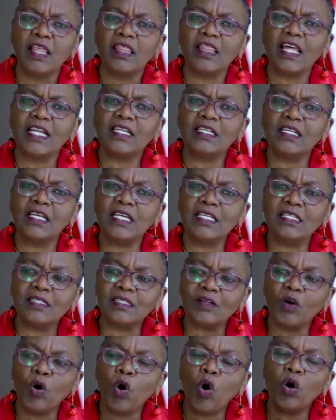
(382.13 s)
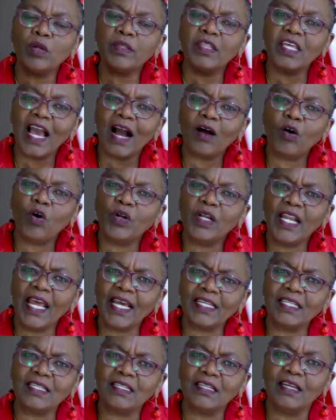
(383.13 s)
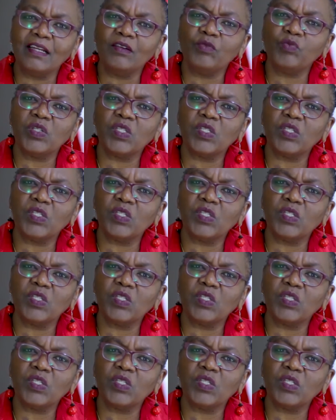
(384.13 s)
that they are connected